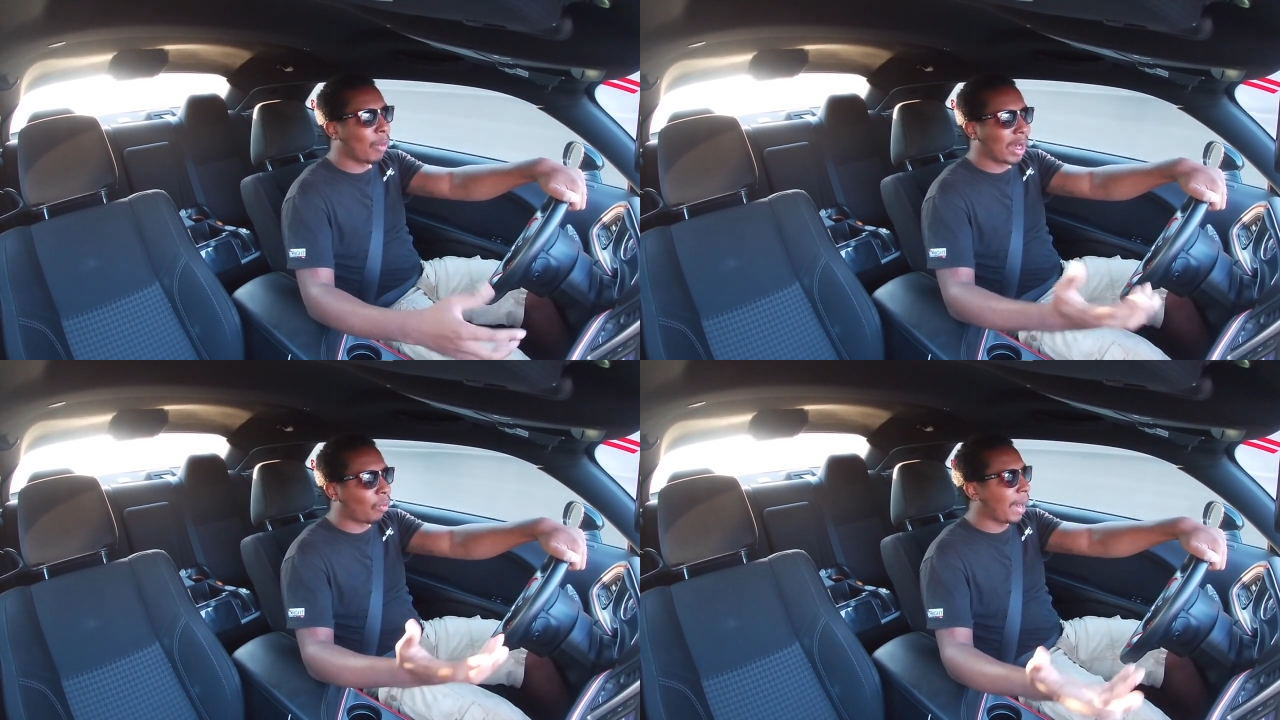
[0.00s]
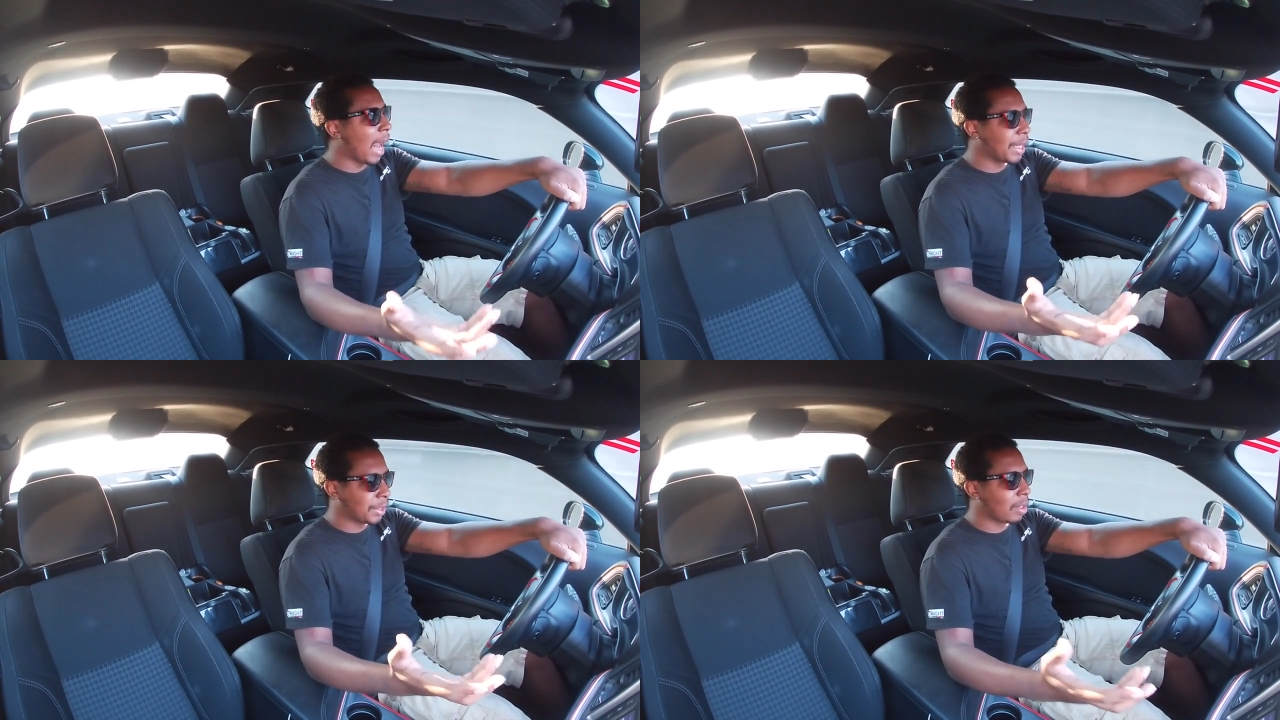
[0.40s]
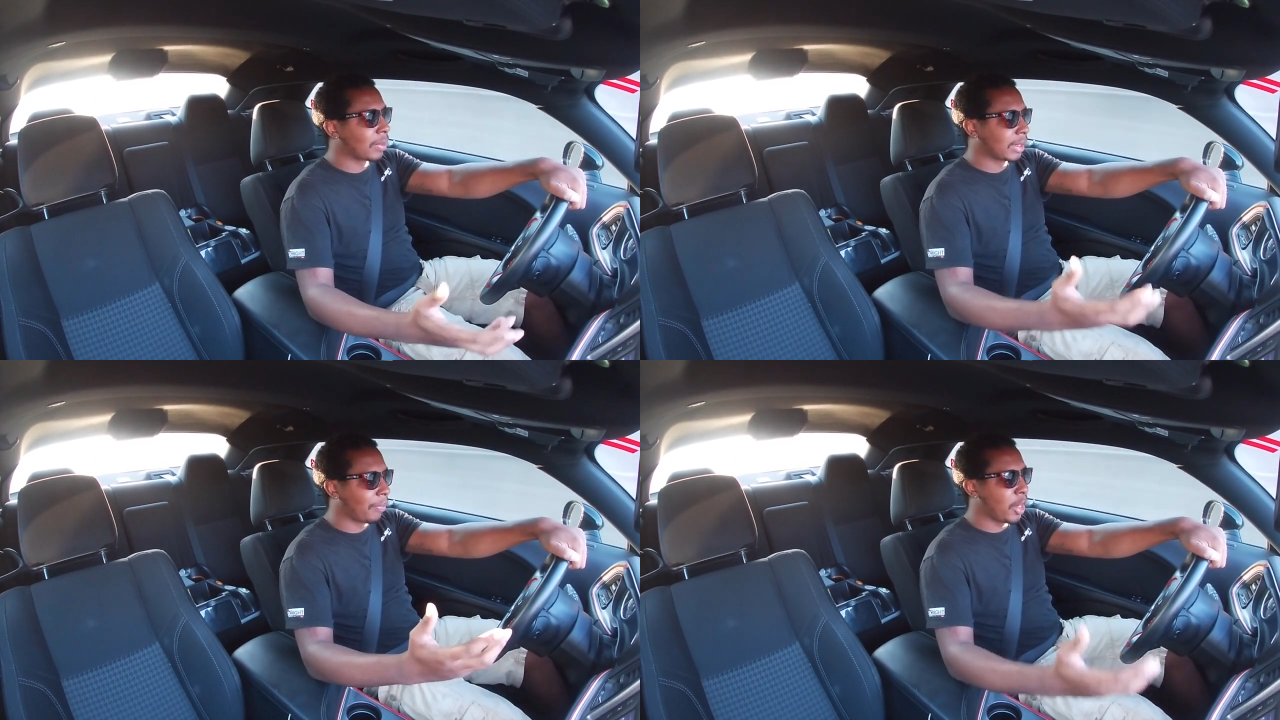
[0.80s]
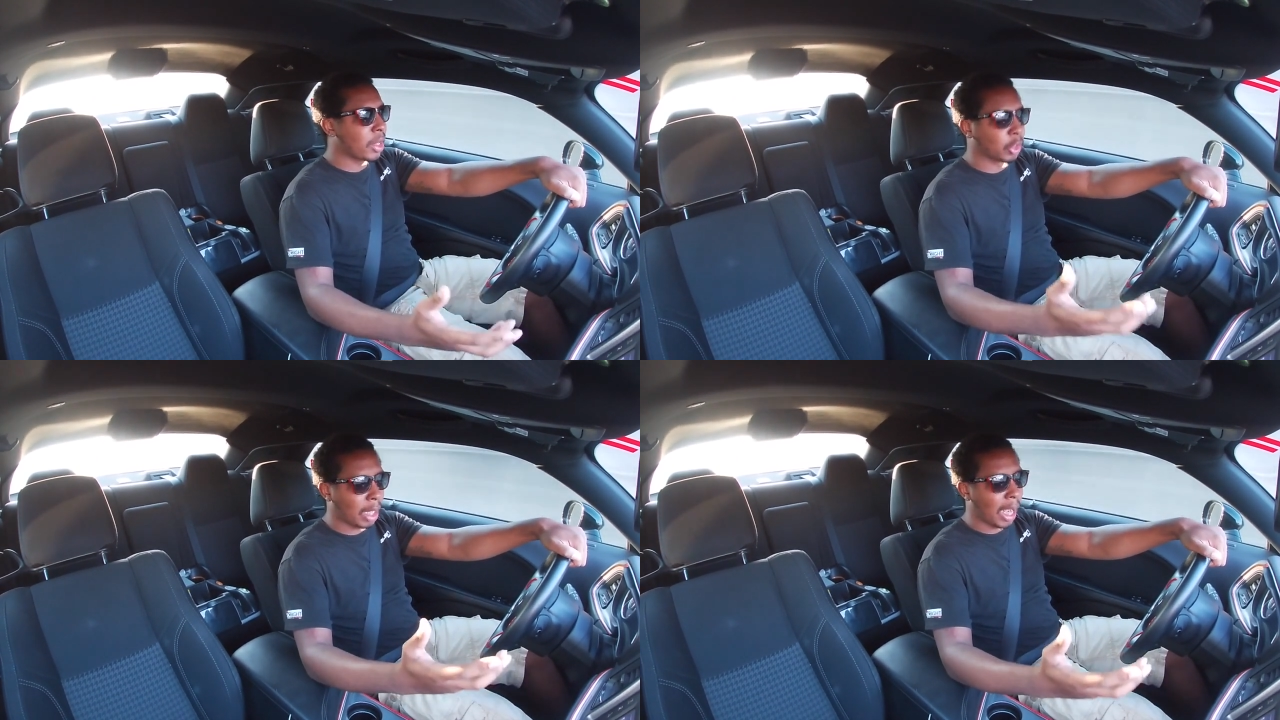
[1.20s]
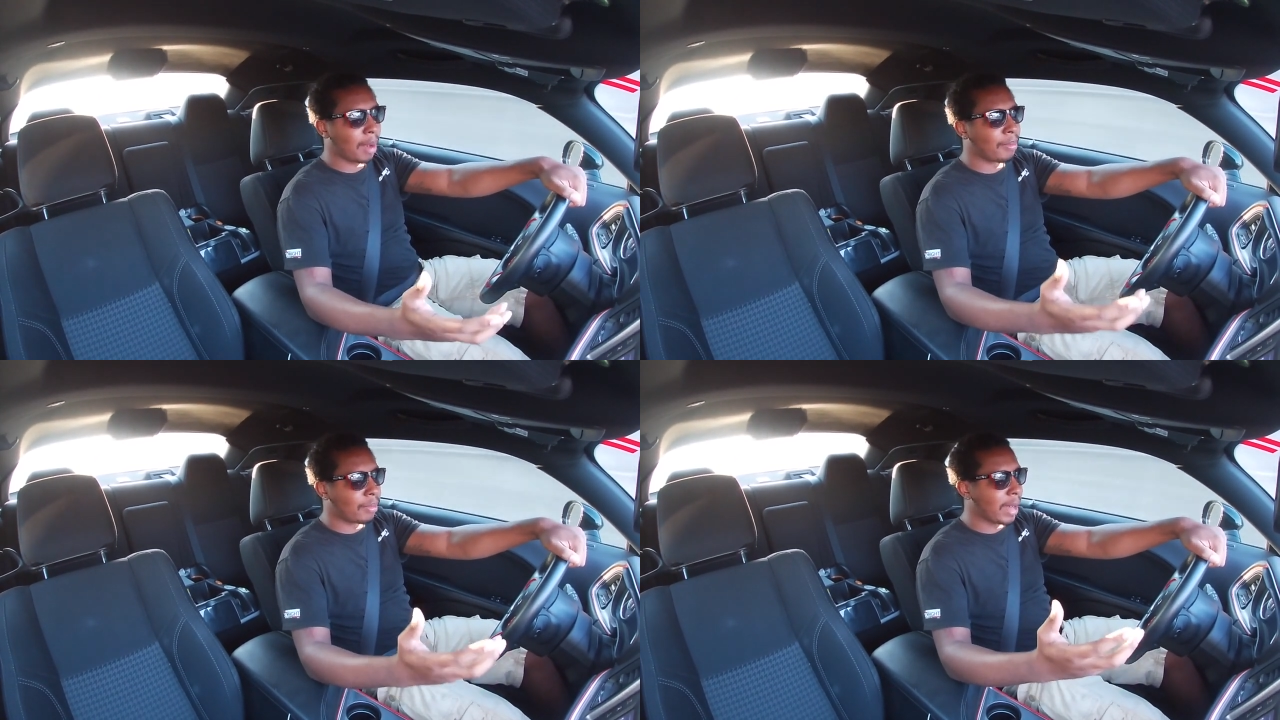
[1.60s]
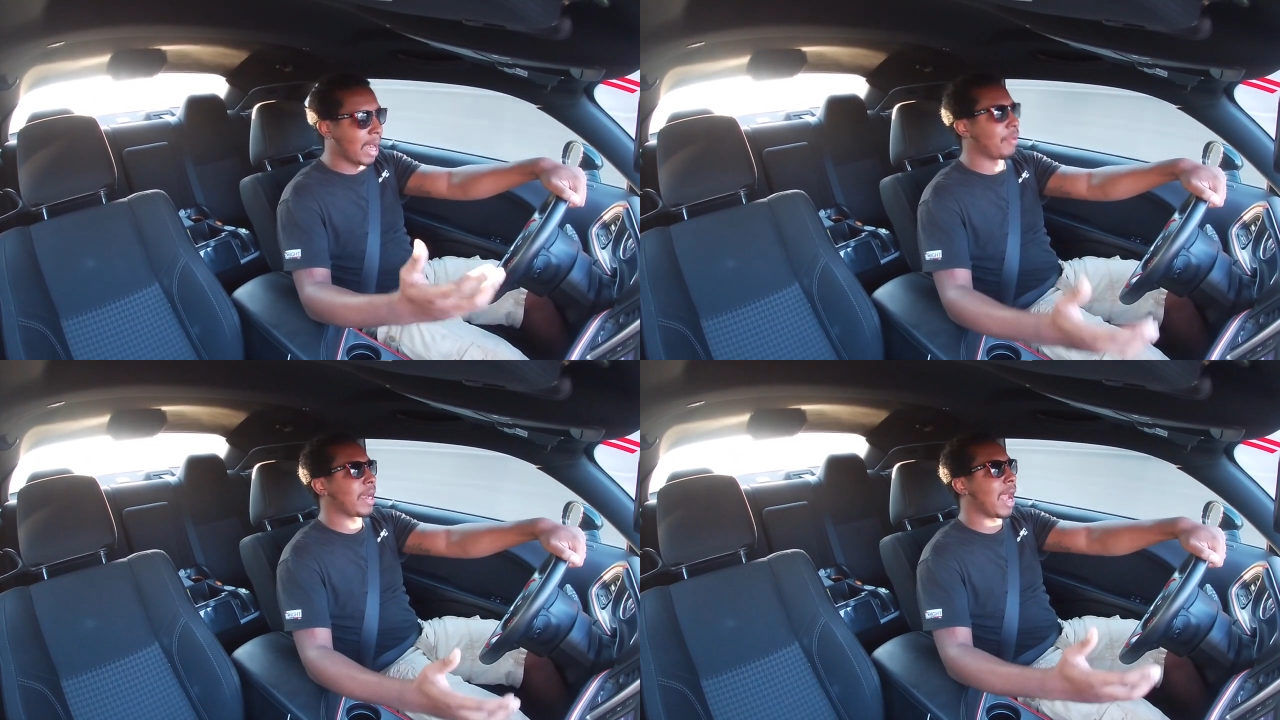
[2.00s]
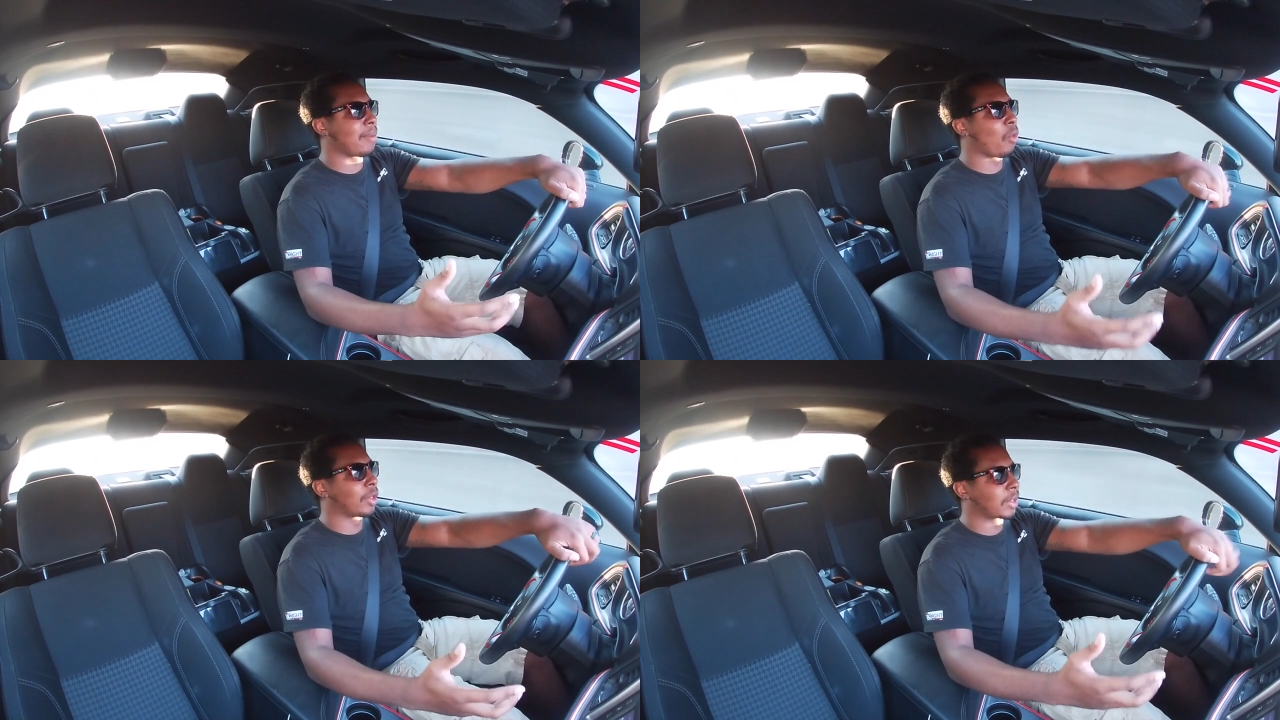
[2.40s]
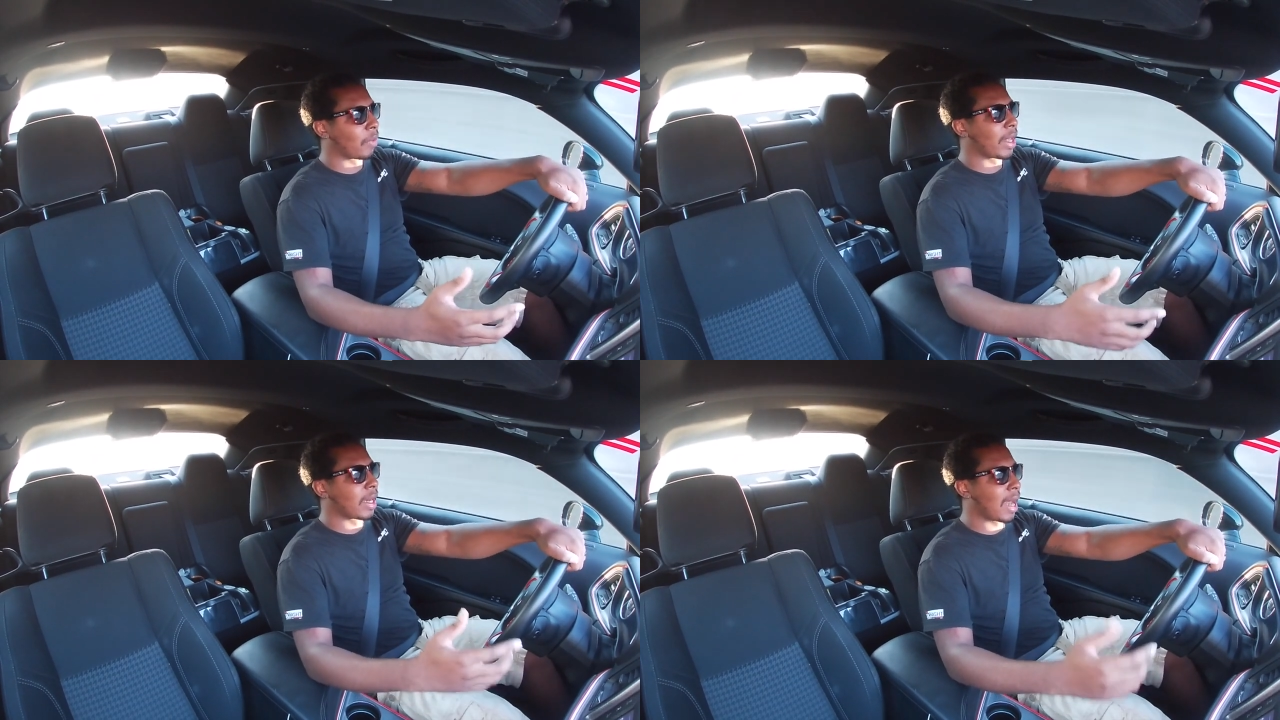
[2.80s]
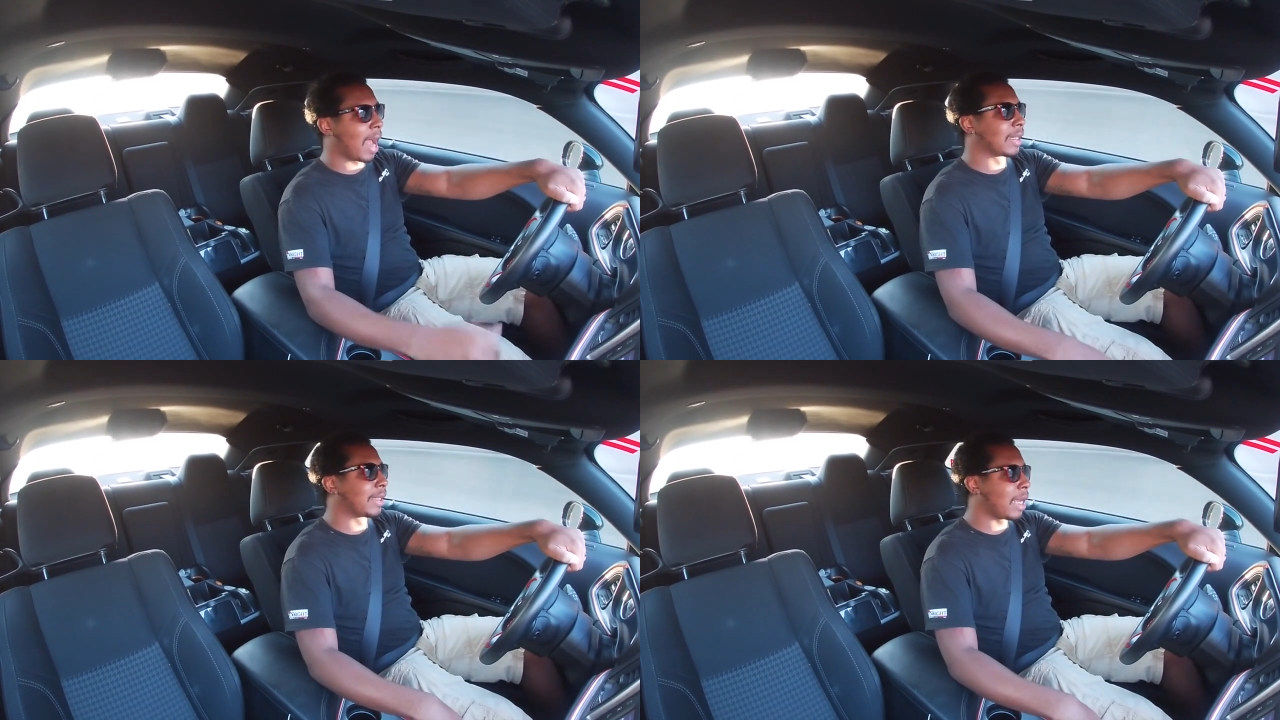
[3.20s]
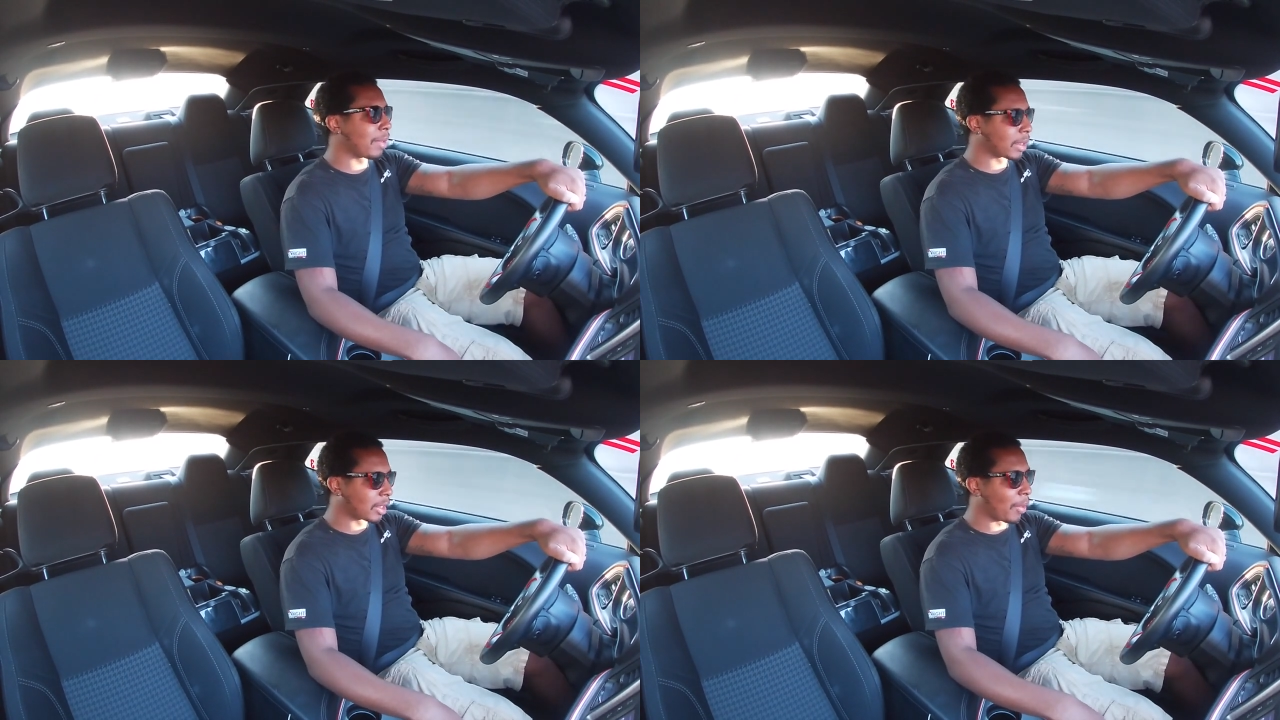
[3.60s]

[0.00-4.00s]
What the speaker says: With a red eye engine or something you can drive every day more so than the Dodge Demon.